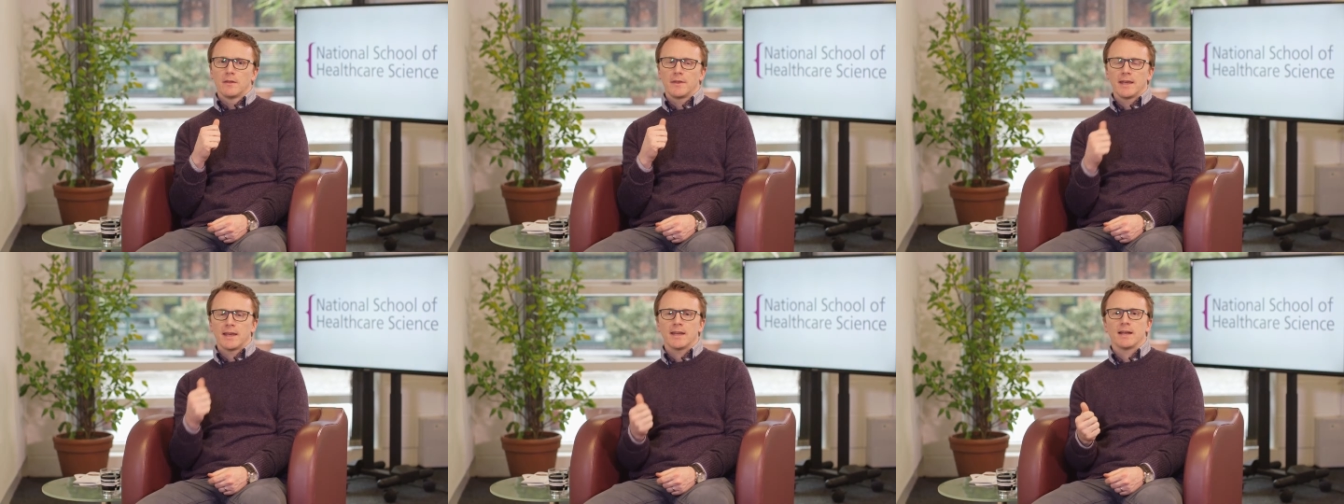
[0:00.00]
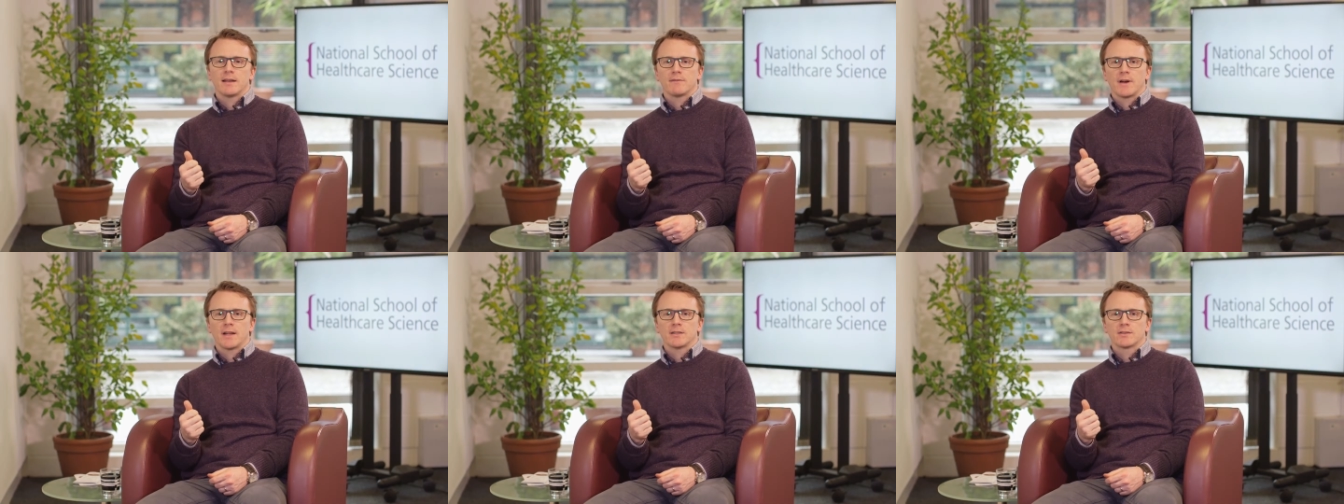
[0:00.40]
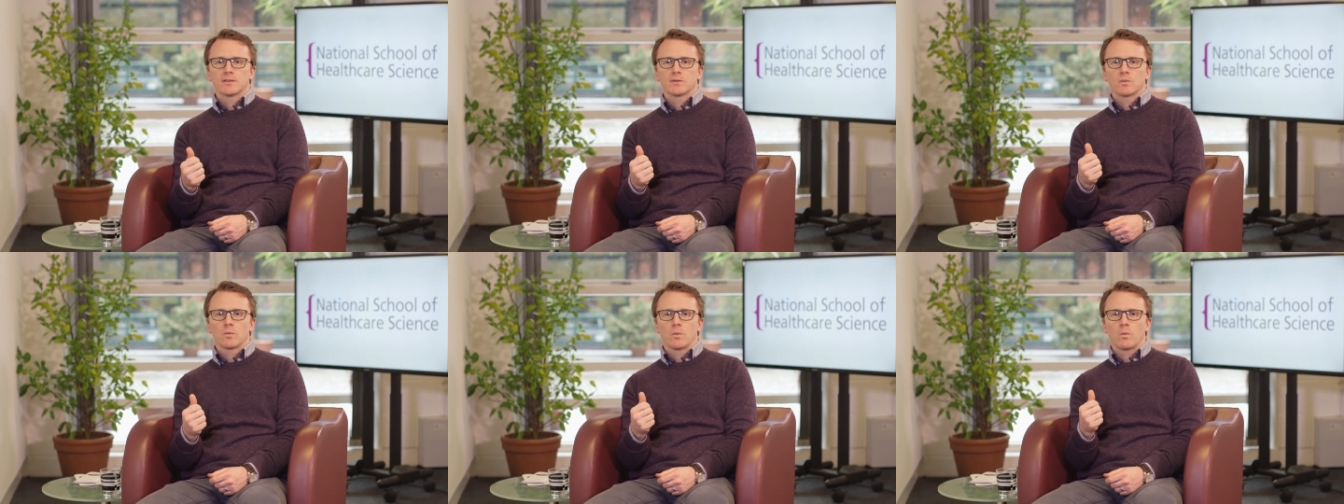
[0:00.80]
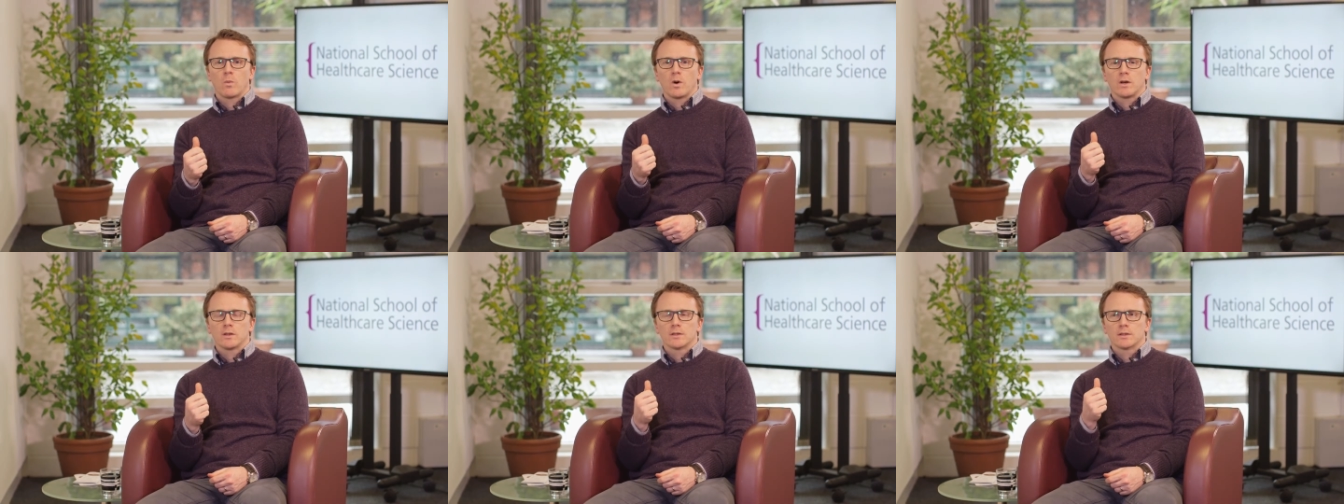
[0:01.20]
Think in advance
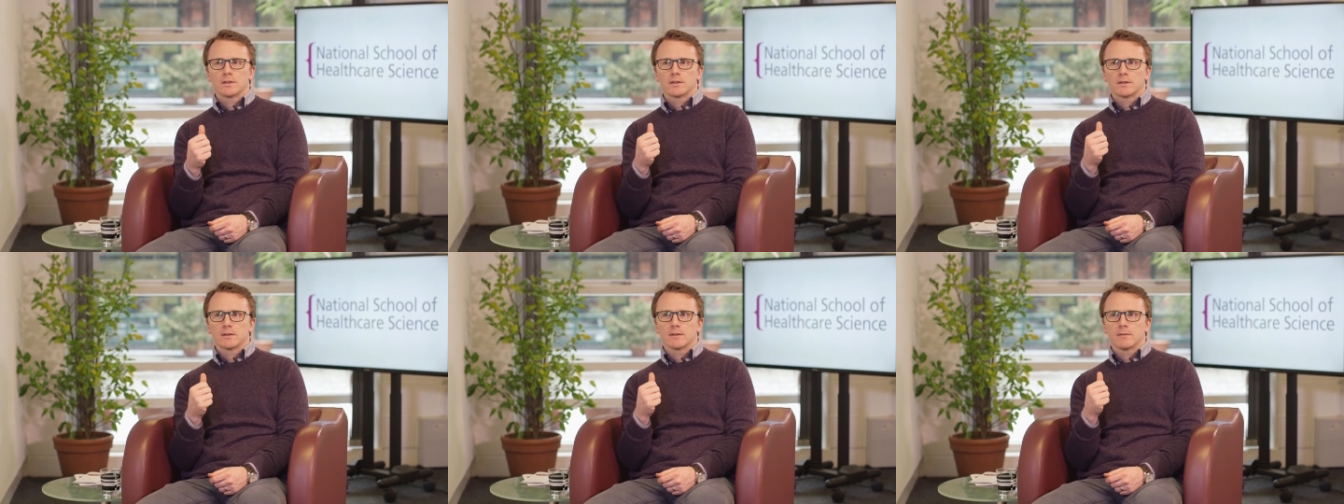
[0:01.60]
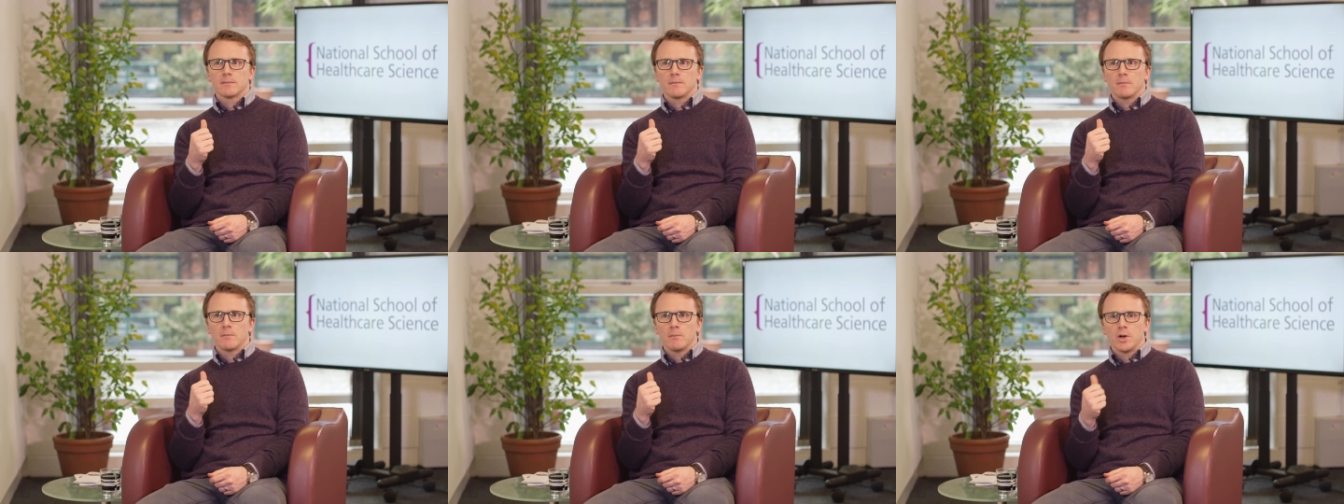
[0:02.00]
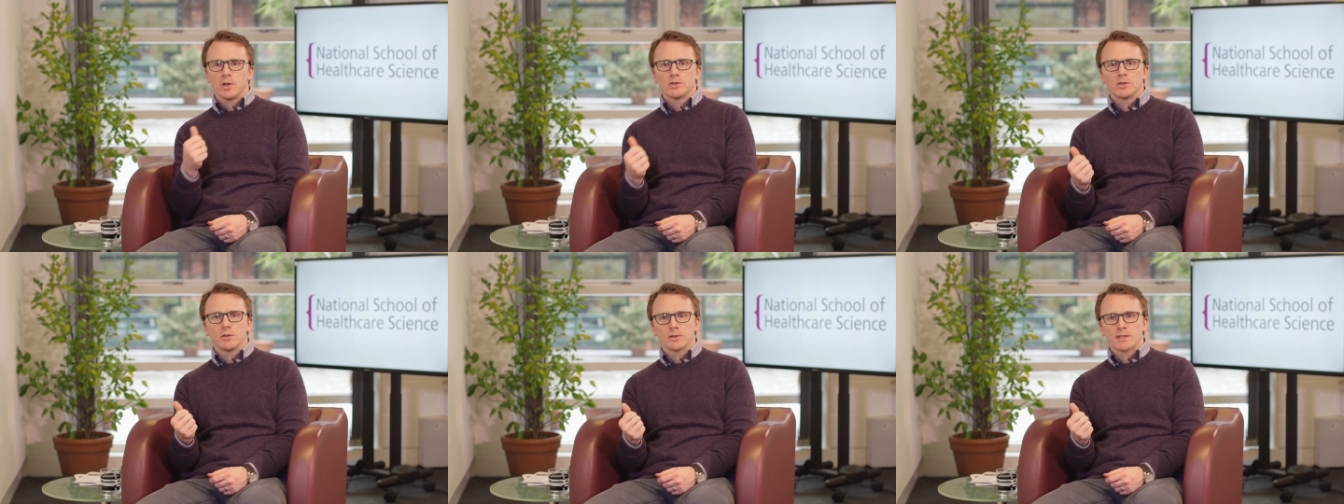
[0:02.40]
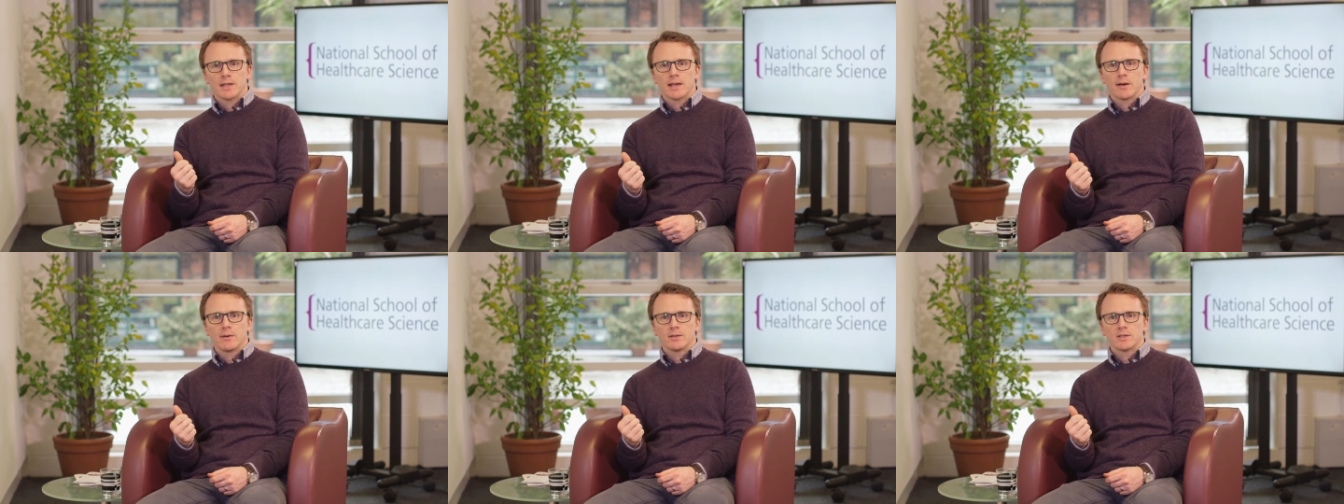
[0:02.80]
what modules
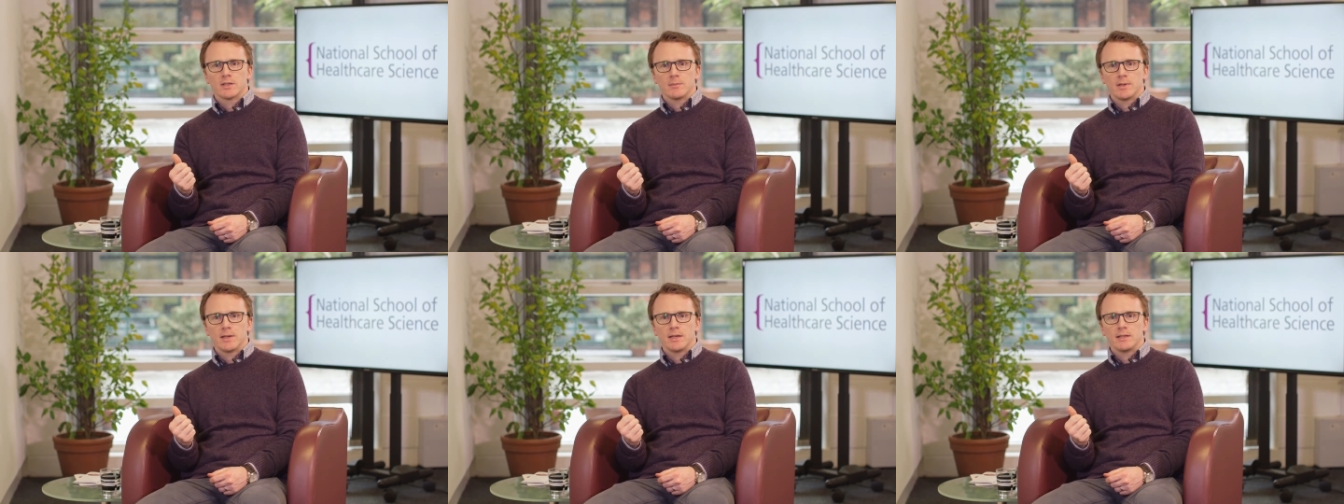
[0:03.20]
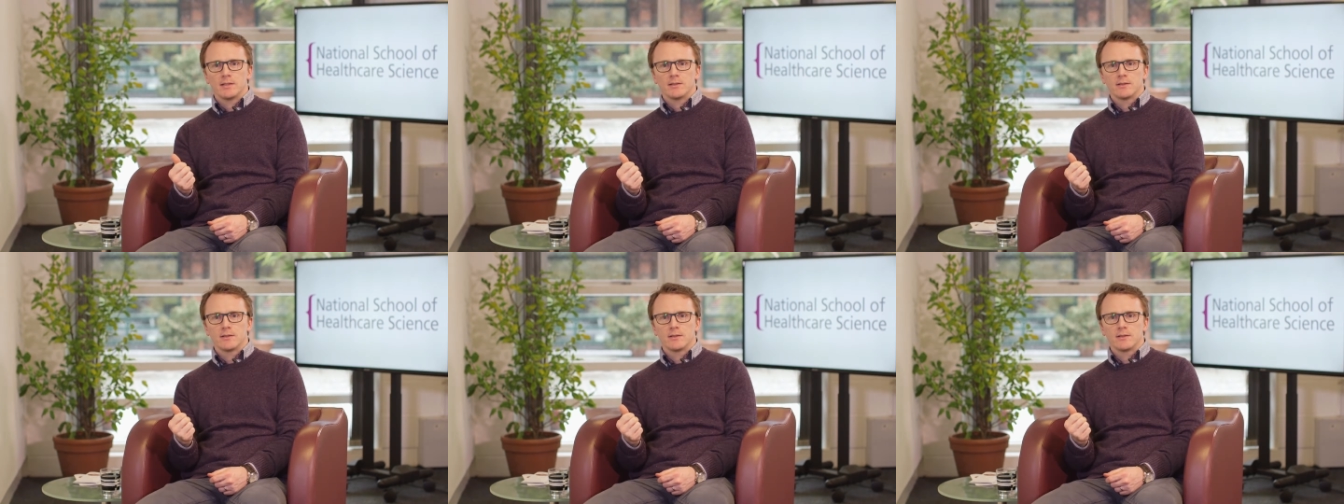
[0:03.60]
they're going to be